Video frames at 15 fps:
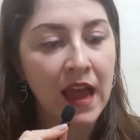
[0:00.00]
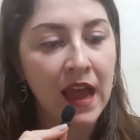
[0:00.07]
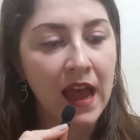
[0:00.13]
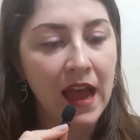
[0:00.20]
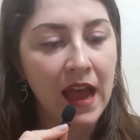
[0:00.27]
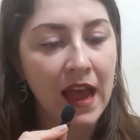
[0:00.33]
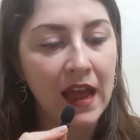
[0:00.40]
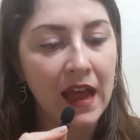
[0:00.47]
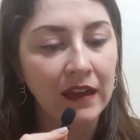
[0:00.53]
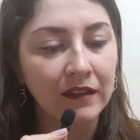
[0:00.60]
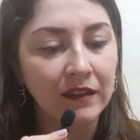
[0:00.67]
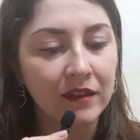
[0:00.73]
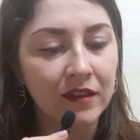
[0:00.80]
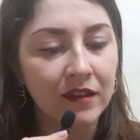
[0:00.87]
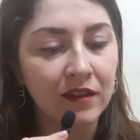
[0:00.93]

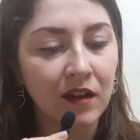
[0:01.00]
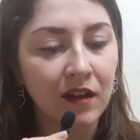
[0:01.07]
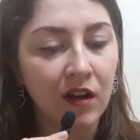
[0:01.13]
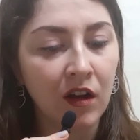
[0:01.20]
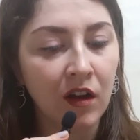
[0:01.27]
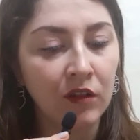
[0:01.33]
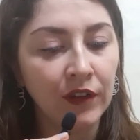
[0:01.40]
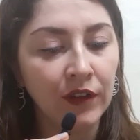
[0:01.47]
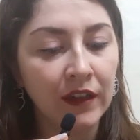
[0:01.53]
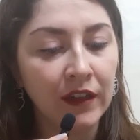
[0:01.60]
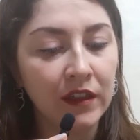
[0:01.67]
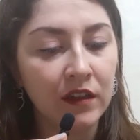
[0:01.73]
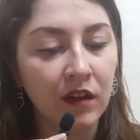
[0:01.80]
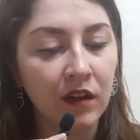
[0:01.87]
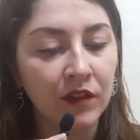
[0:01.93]
and
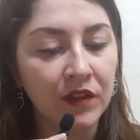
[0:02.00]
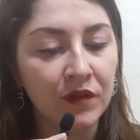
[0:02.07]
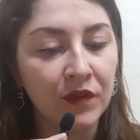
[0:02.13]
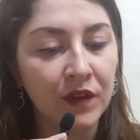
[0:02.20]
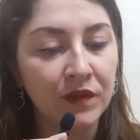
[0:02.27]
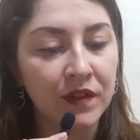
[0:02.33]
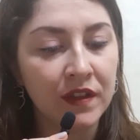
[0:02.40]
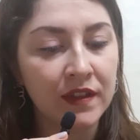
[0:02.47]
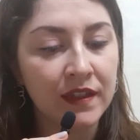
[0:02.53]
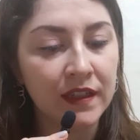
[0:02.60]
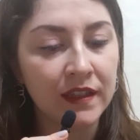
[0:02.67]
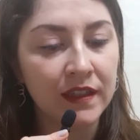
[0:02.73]
already on the 5th and 6th